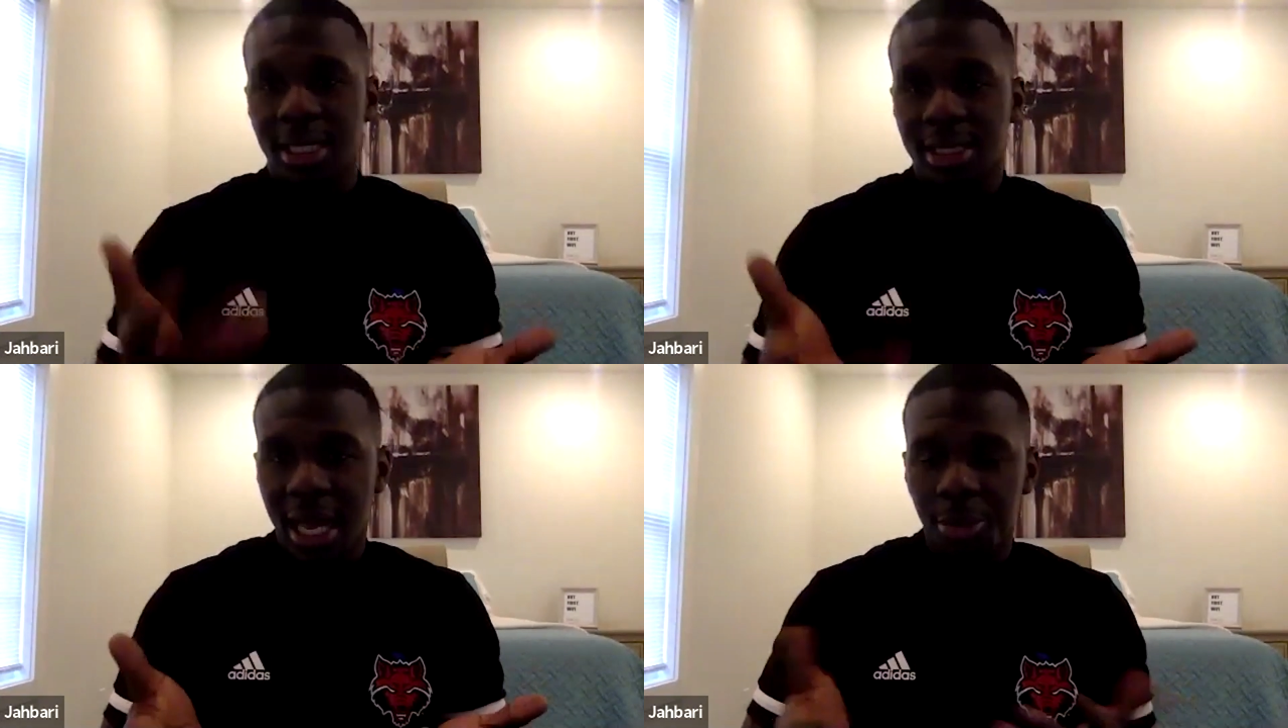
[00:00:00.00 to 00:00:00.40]

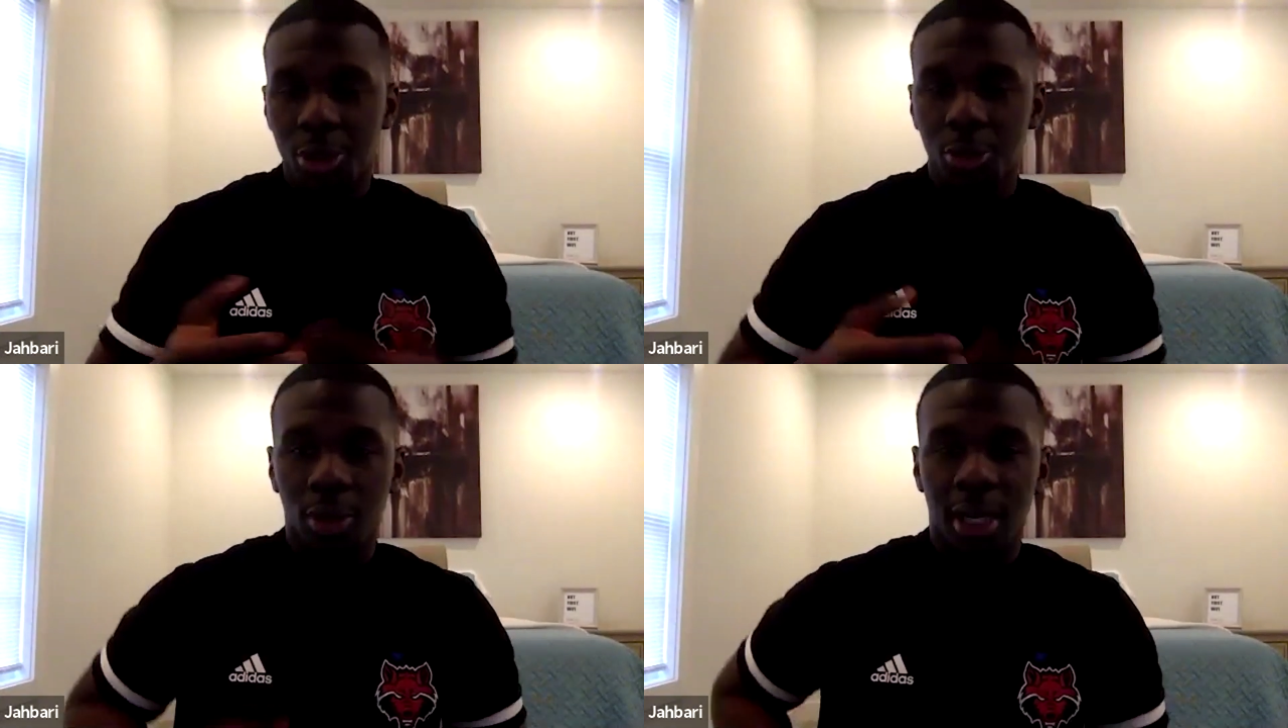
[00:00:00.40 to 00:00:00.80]
that time
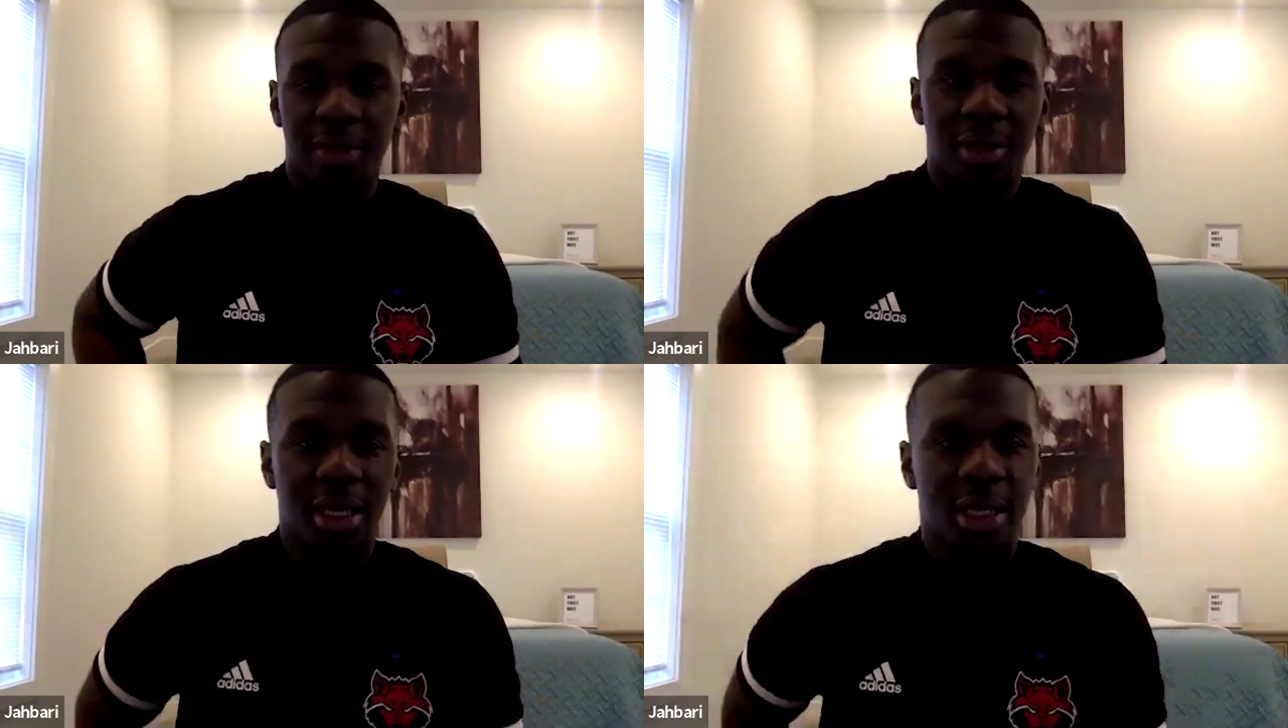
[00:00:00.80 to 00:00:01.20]
you were
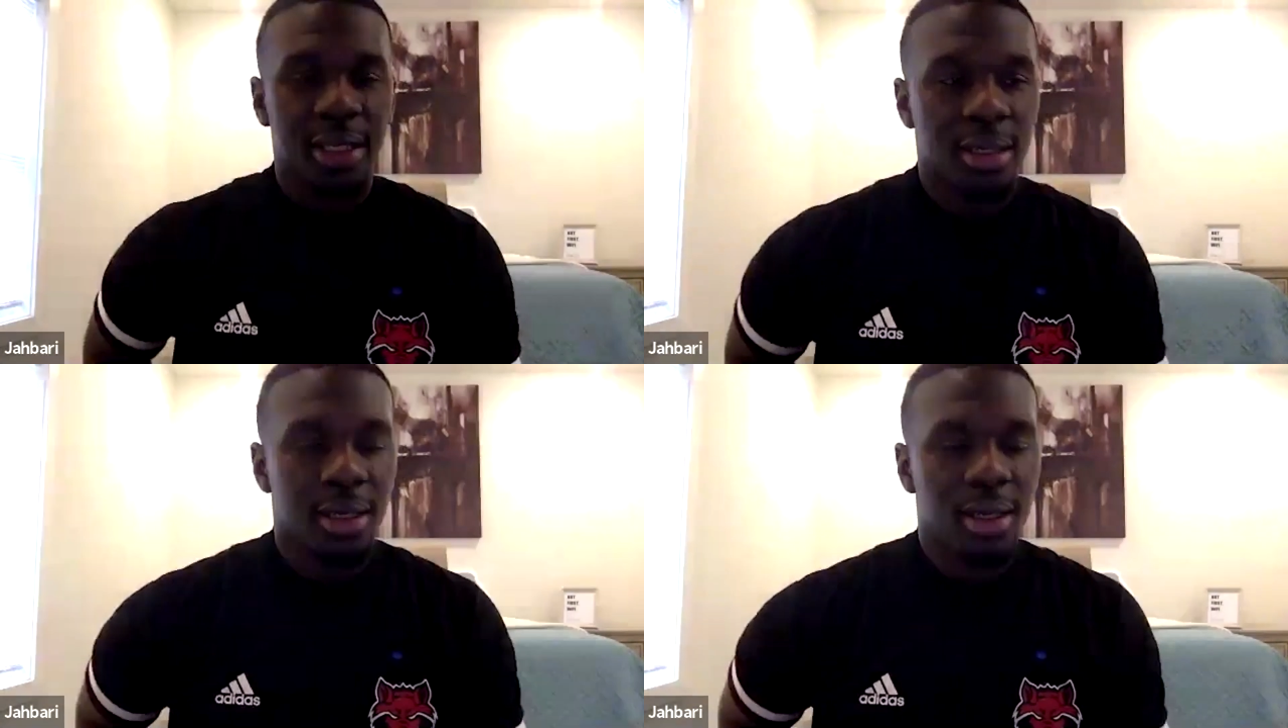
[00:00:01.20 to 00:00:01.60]
heavy
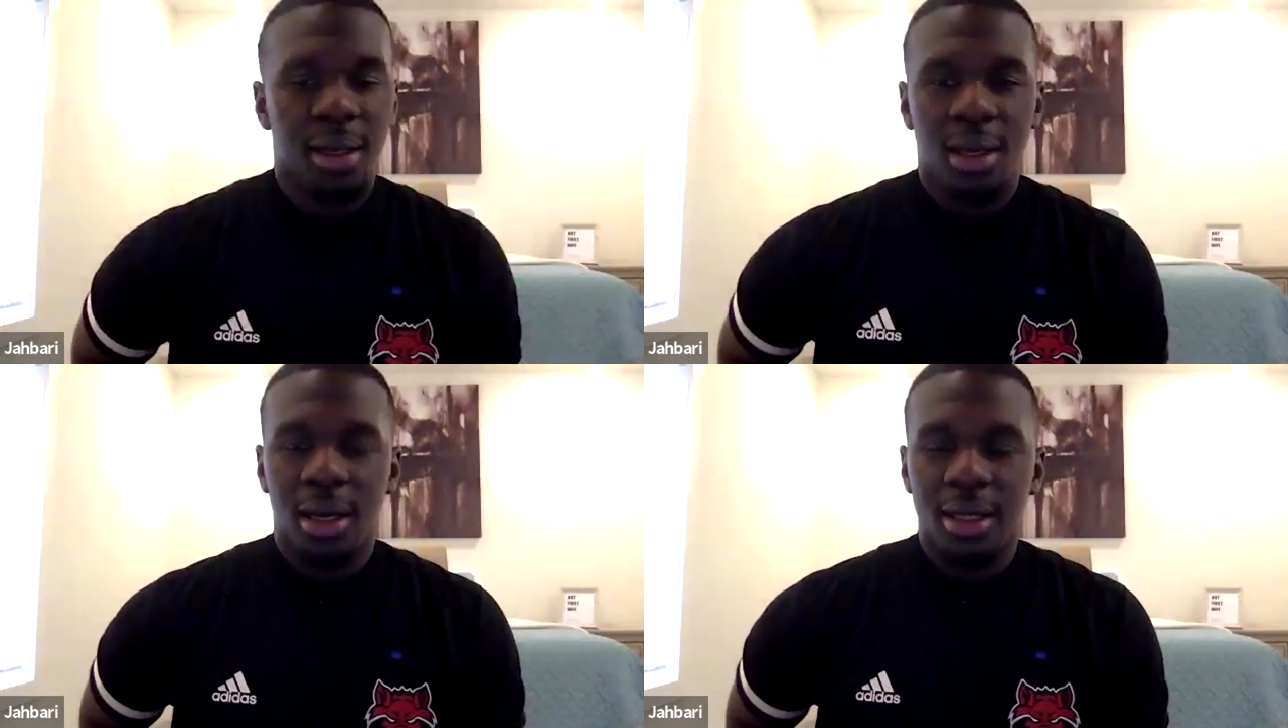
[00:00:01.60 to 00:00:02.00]
in
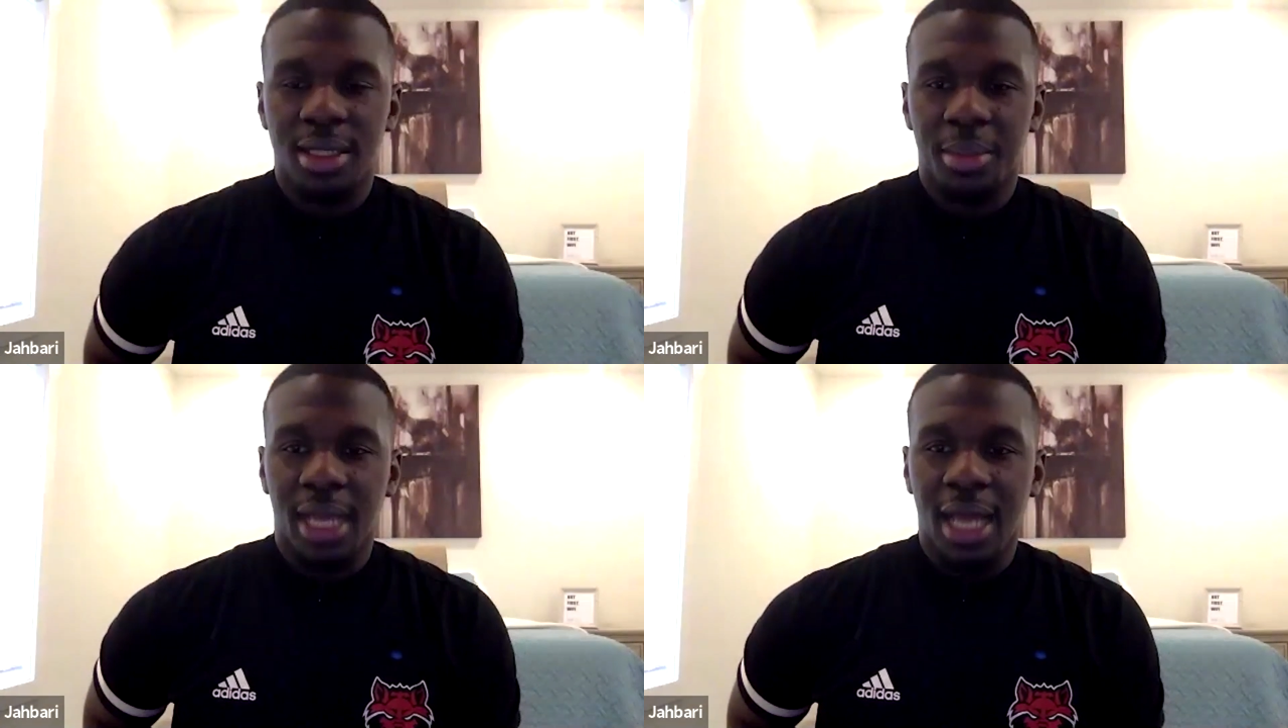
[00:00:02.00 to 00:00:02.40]

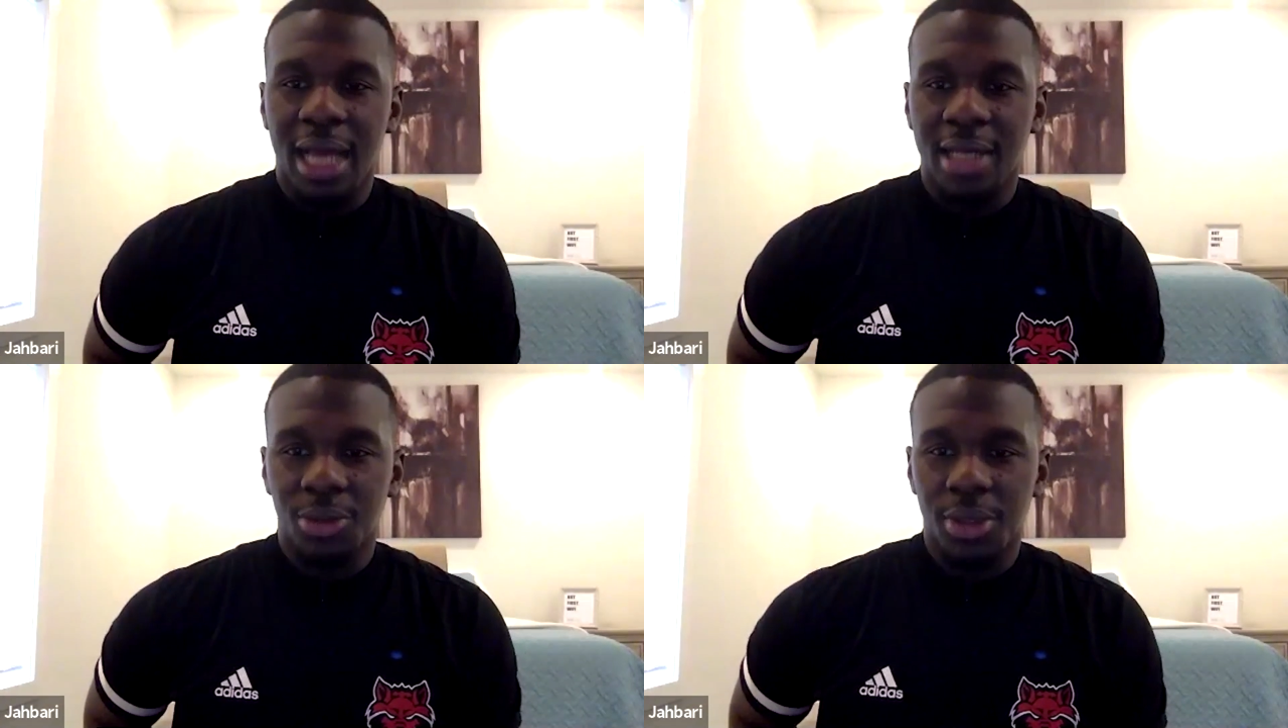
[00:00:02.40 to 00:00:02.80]
some of the
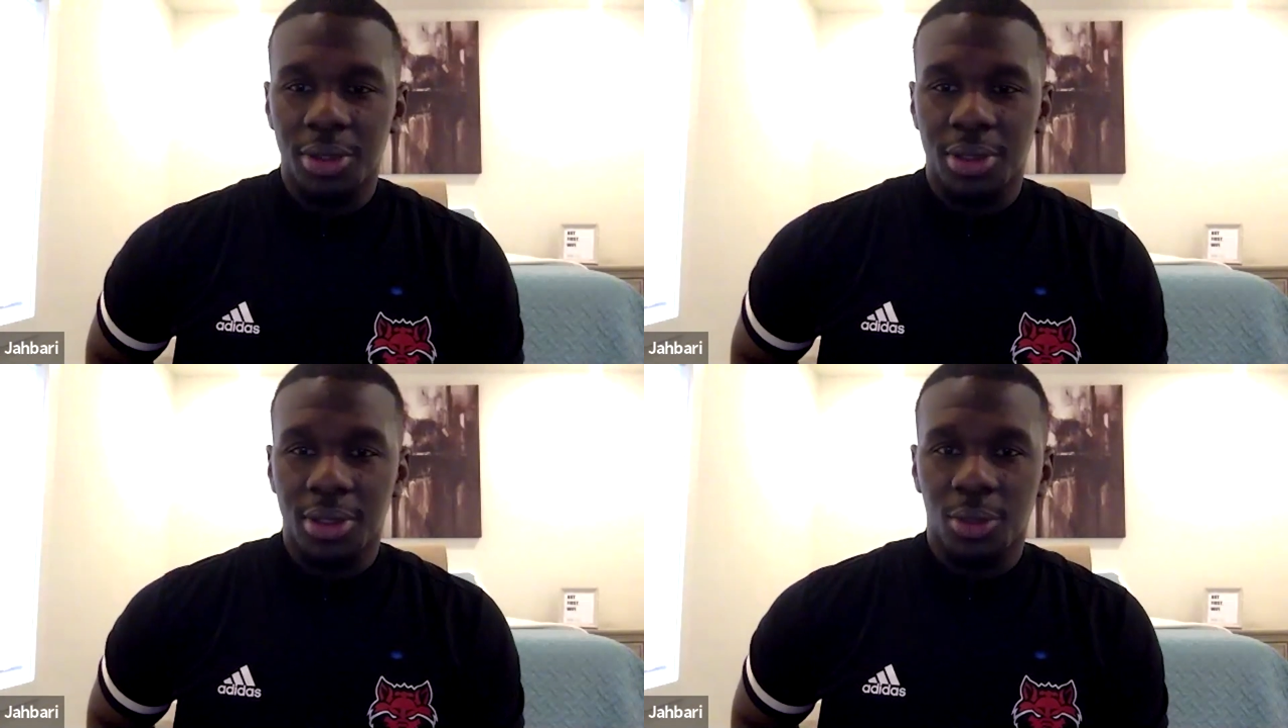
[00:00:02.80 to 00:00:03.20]
college
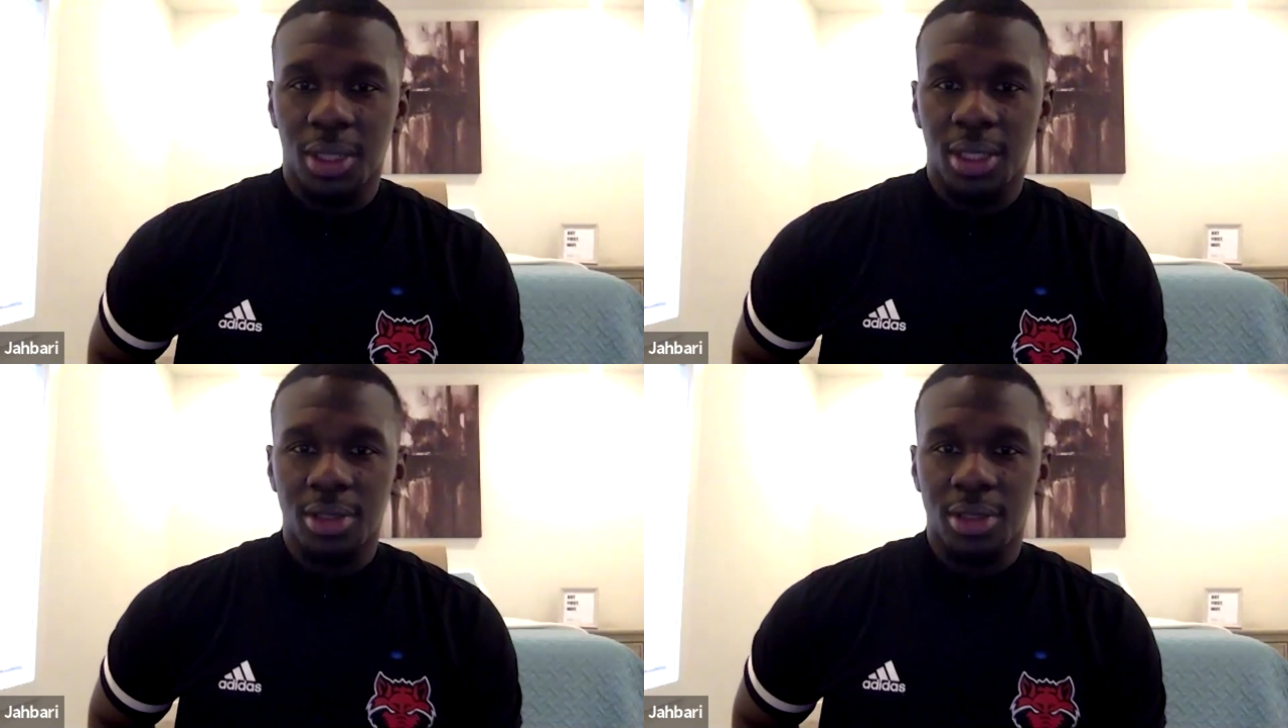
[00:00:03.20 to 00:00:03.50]
rentals as well.